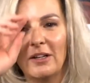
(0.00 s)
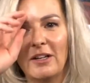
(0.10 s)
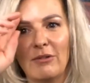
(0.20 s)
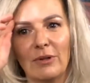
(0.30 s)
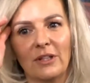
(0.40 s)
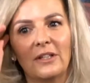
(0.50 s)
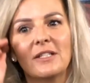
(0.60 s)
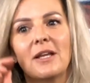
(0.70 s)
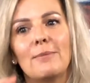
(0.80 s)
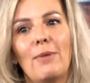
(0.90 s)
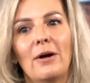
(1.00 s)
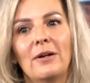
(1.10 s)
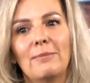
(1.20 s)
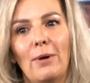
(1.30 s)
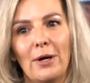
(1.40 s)
He really liked that
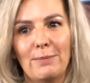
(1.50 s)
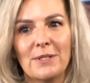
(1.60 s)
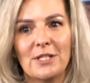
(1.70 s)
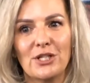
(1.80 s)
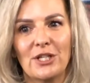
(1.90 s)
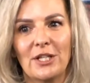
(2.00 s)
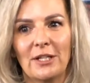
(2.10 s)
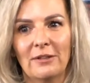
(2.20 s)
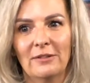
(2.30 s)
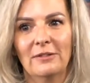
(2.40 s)
body positioning